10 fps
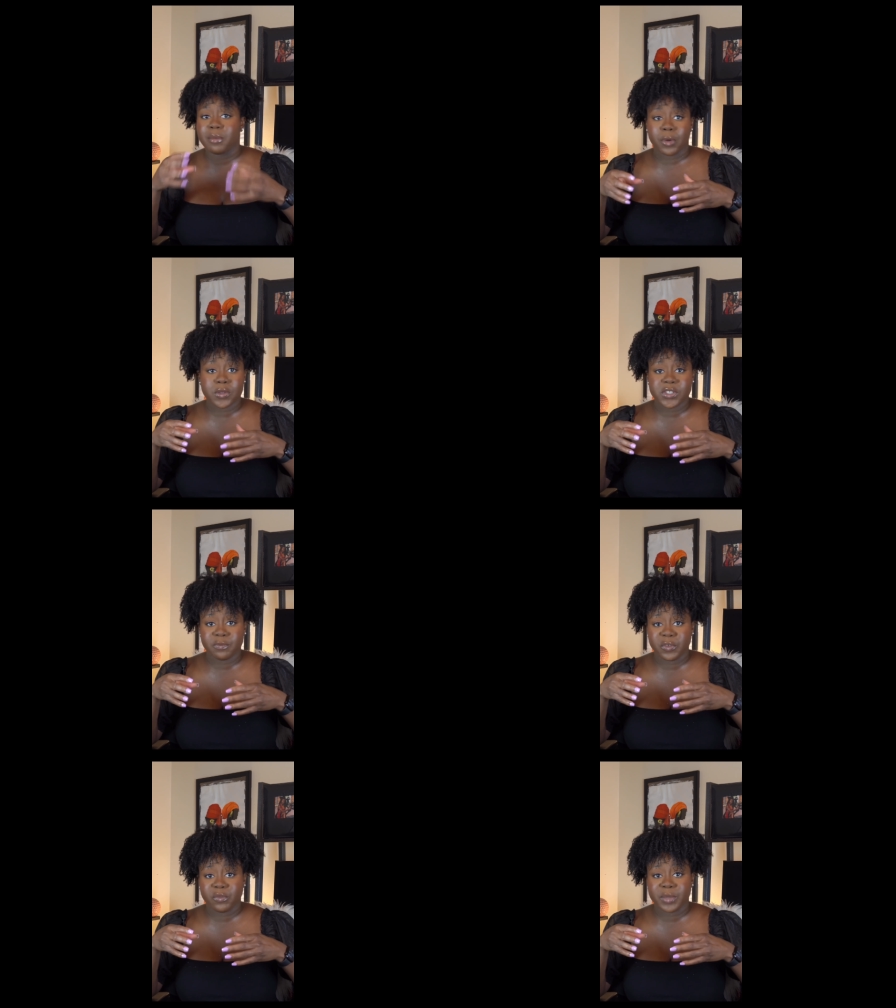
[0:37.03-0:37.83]

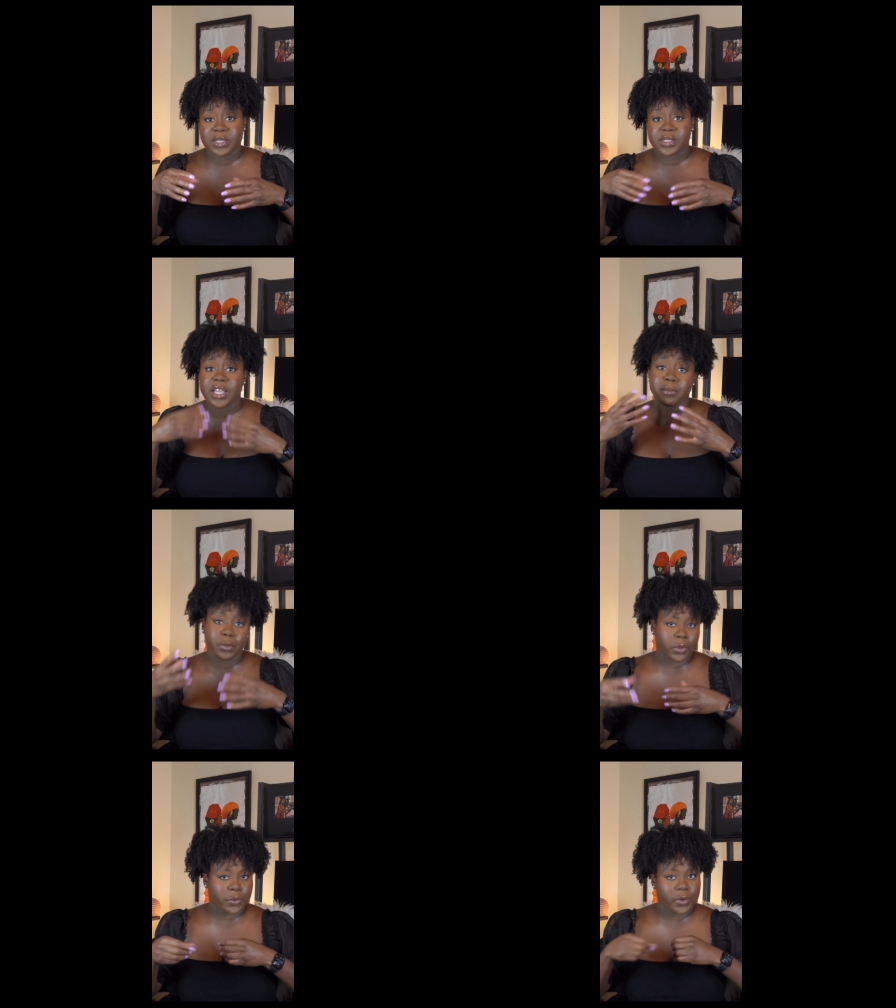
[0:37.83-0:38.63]
impulsive movements, and
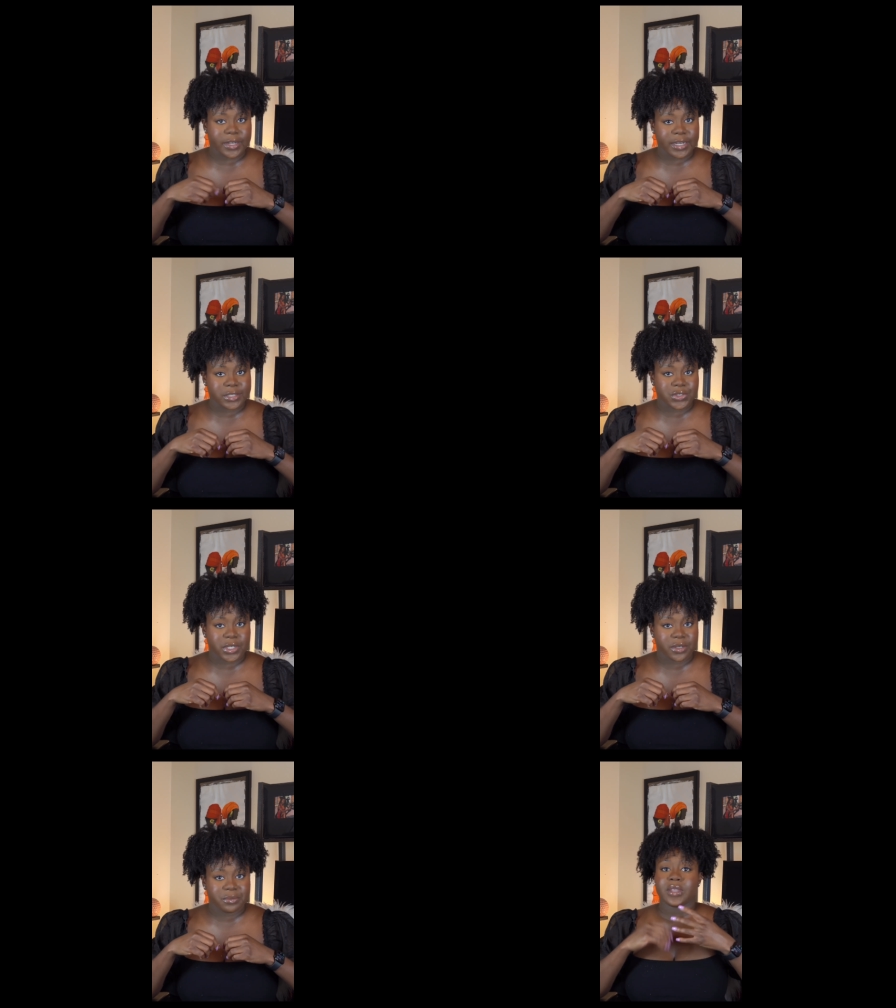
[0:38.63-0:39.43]
poor
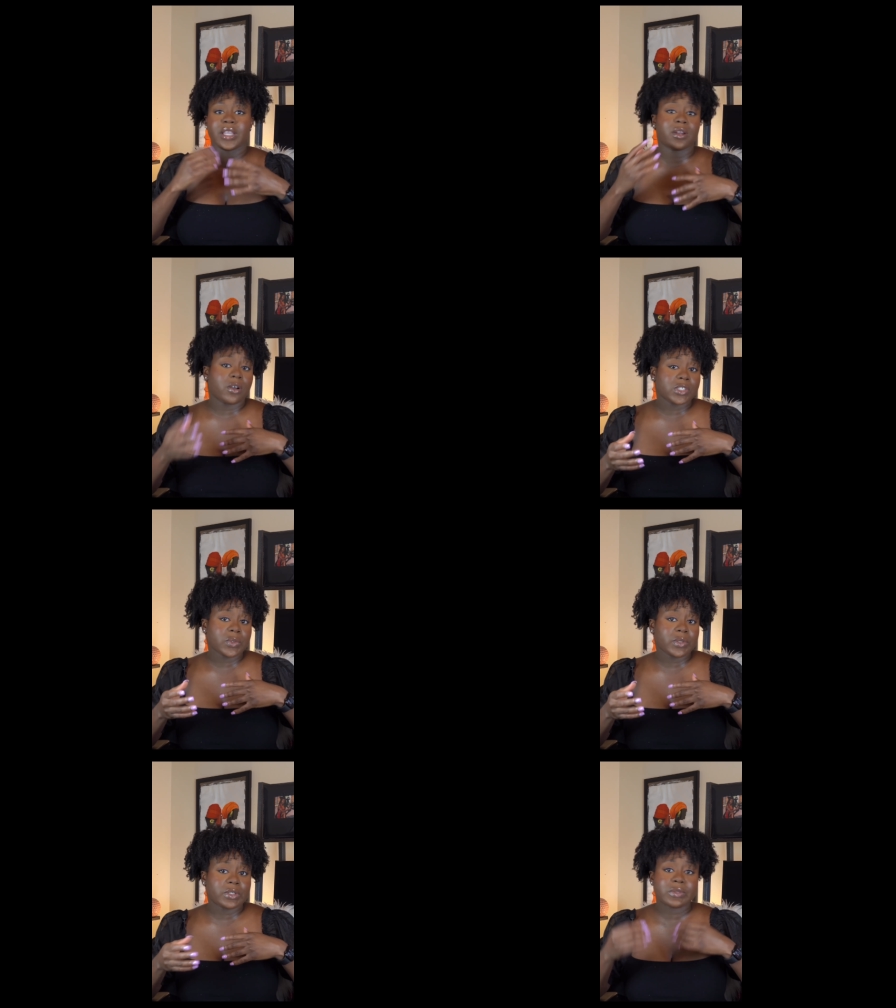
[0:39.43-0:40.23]
coordination. It can
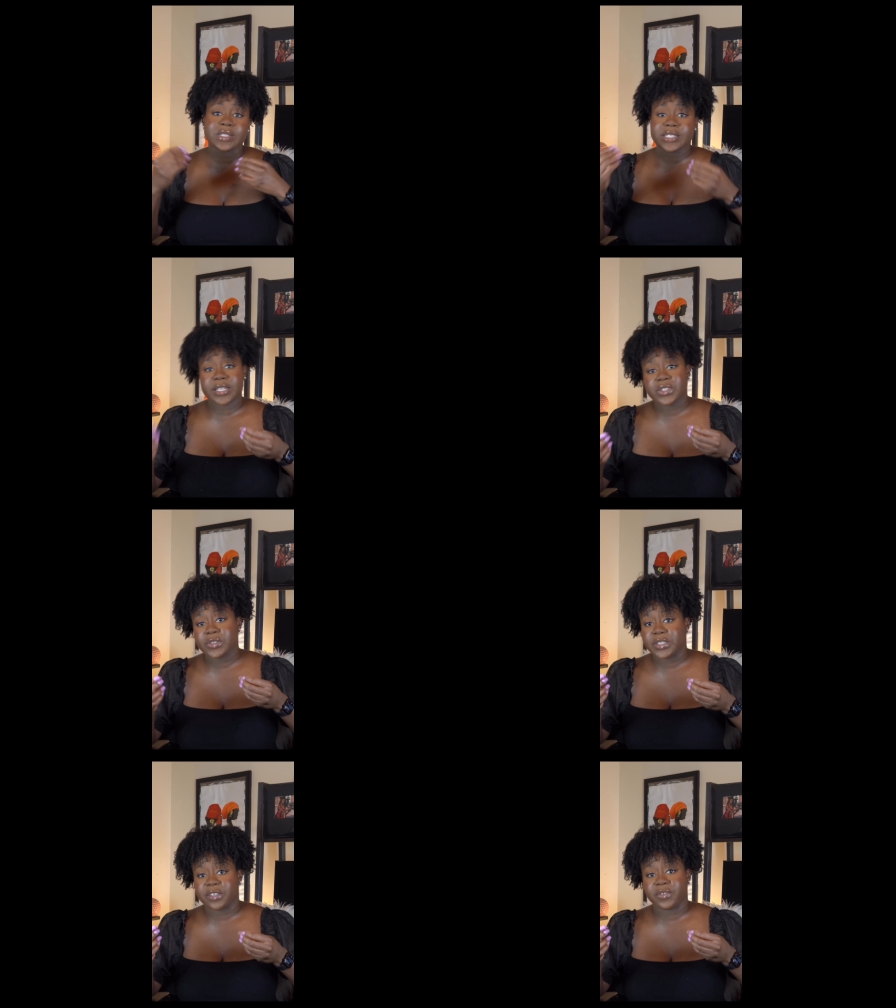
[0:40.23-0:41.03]
also include
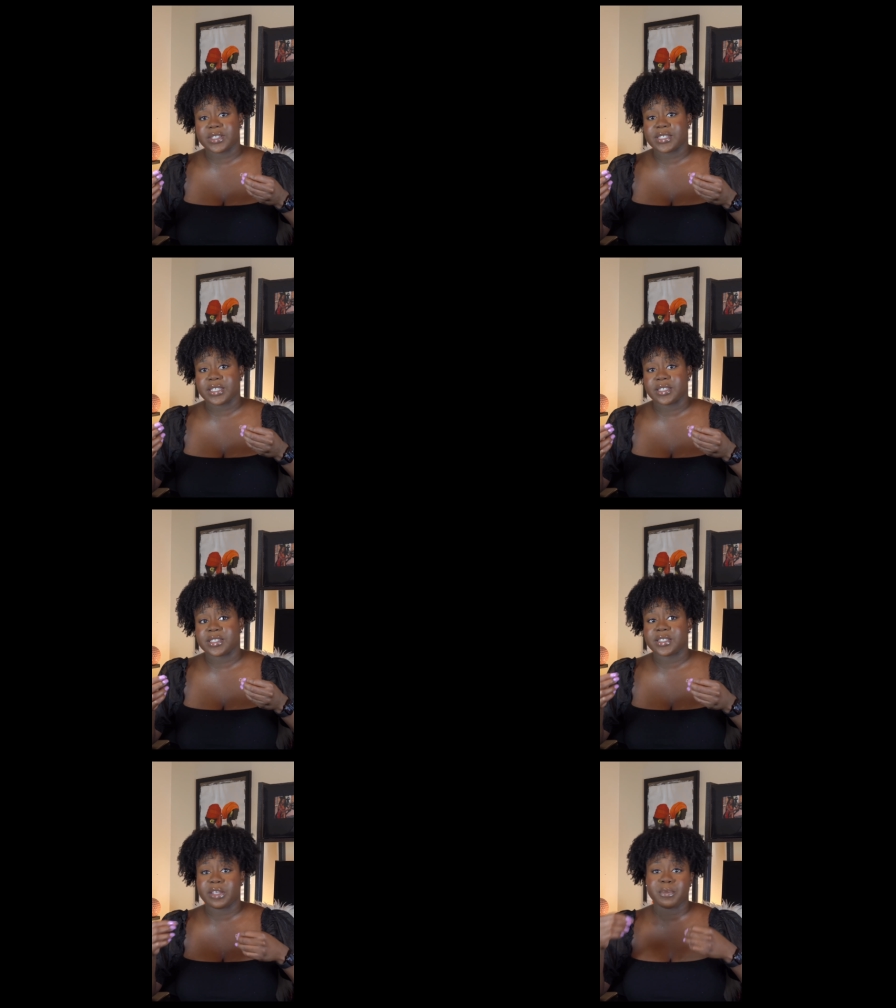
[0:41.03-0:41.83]
sensory
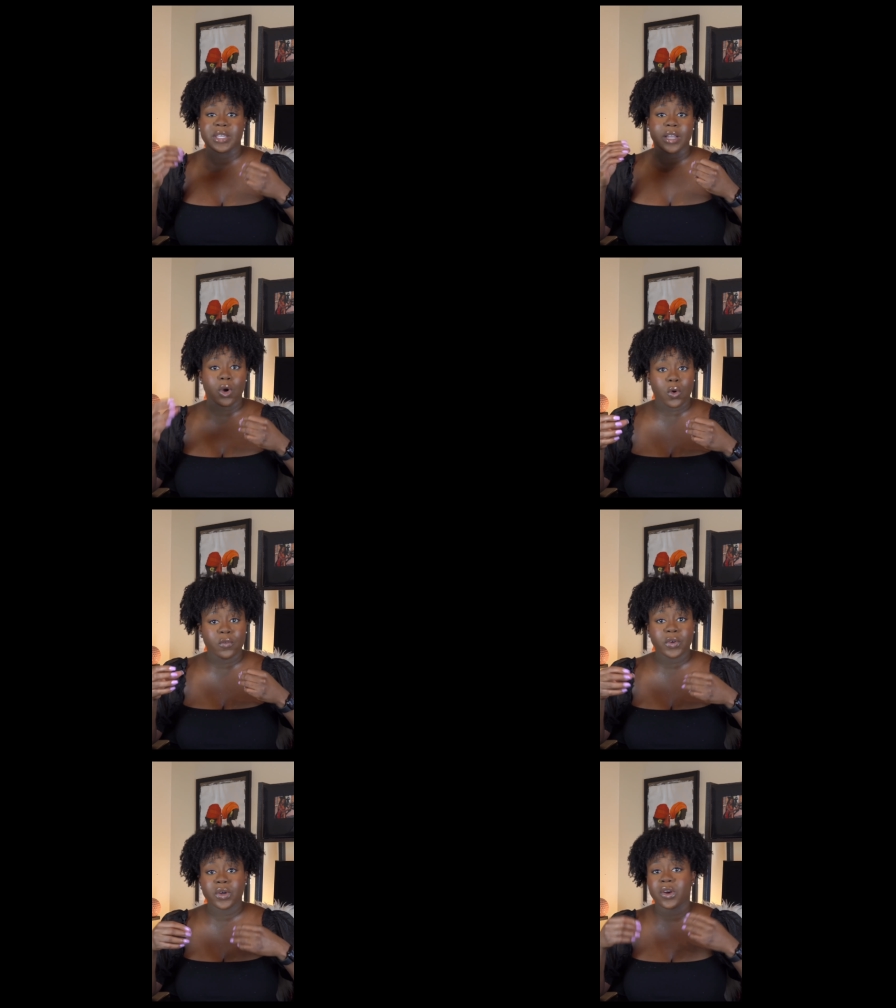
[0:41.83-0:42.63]
differences like being
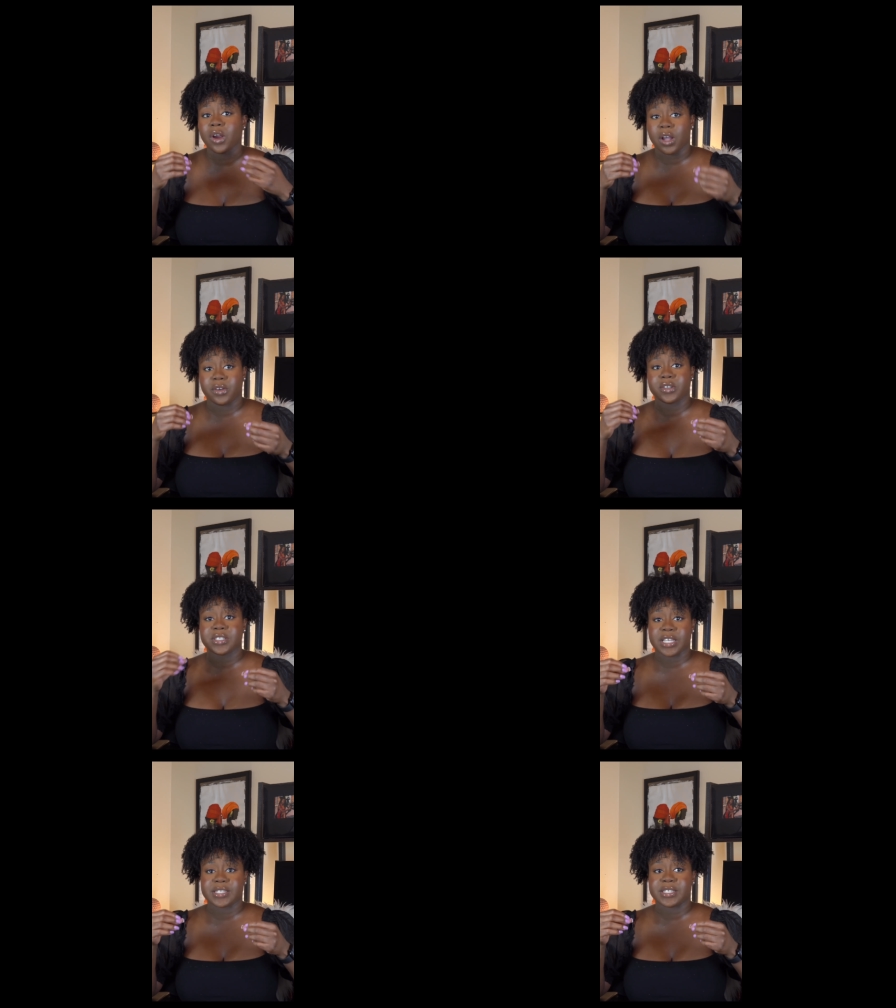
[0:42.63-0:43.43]
over or under
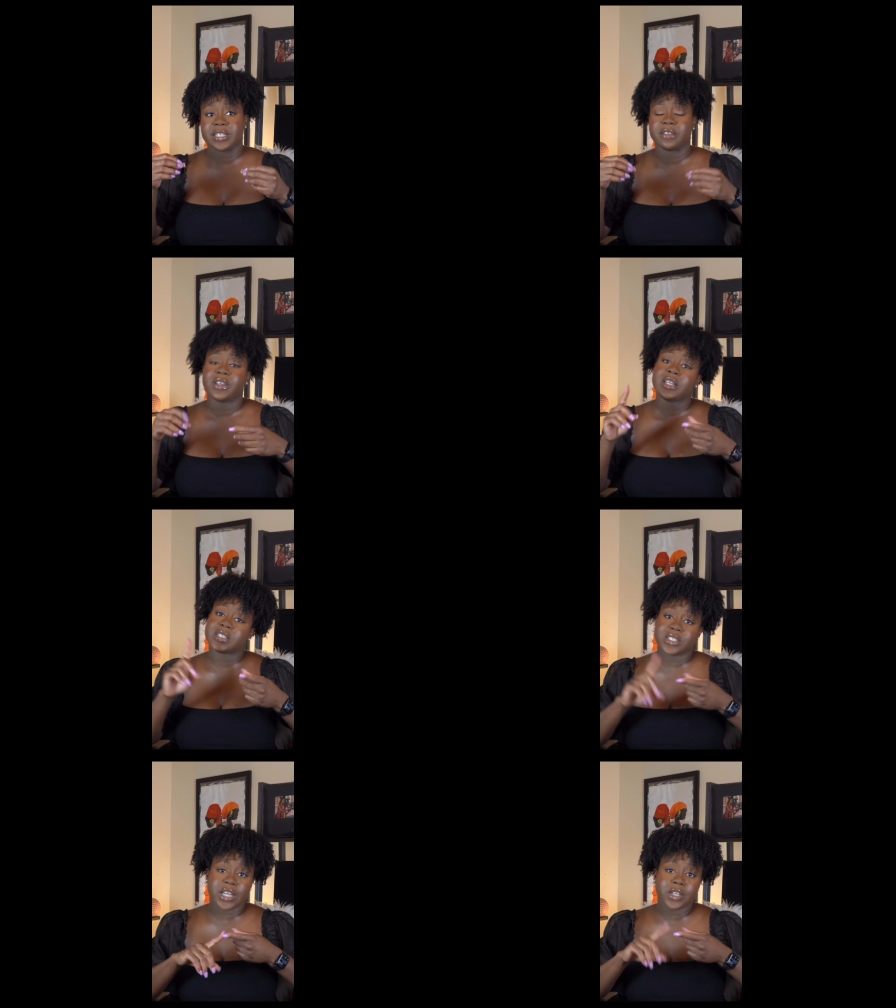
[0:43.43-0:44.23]
sensitive
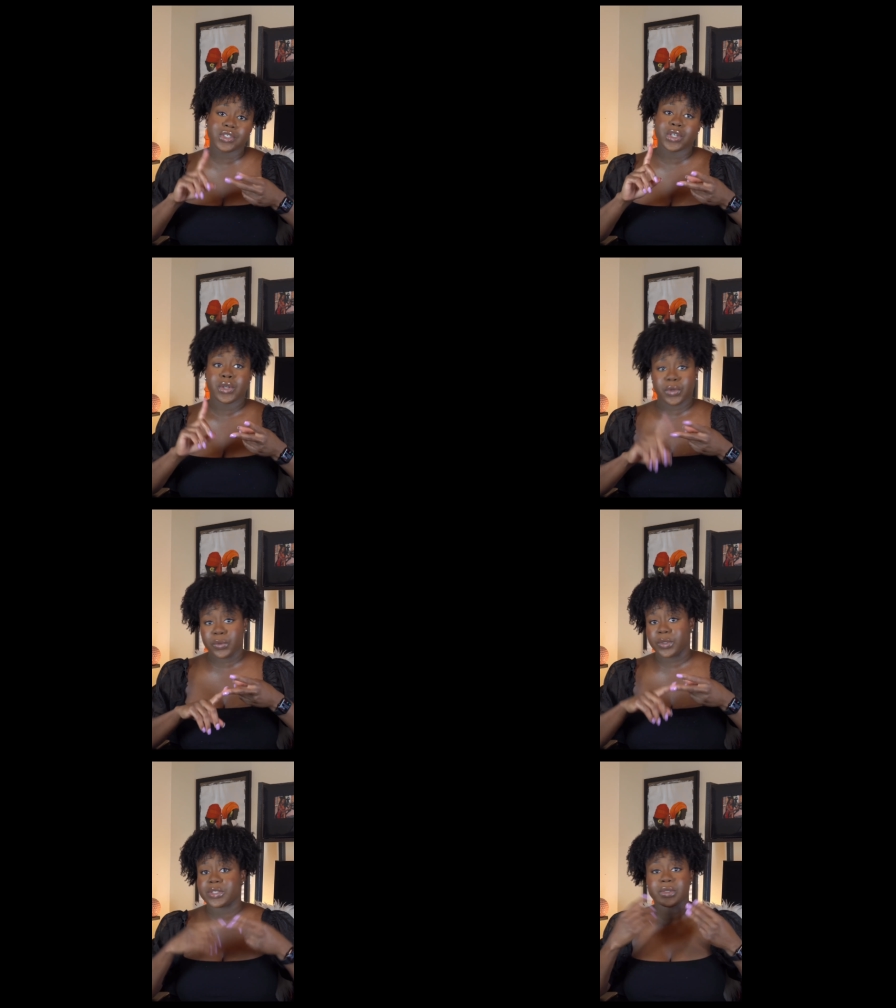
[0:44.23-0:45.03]
to touch,
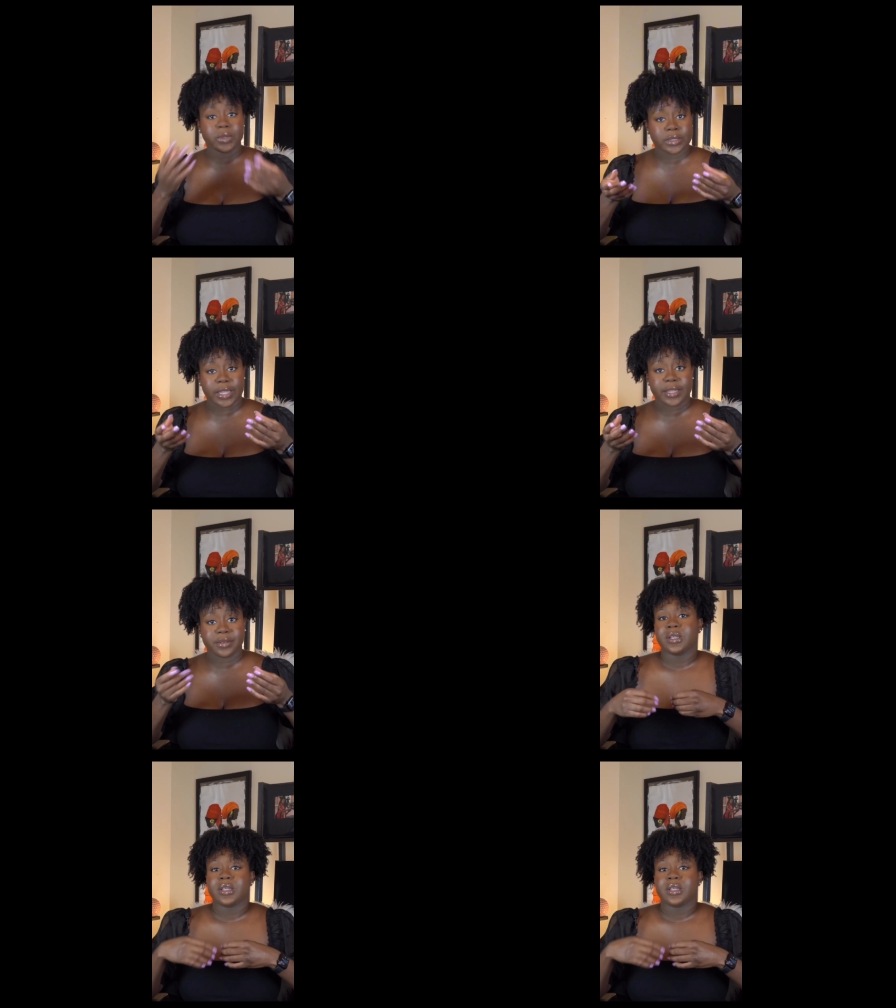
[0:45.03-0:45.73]
noise, or light.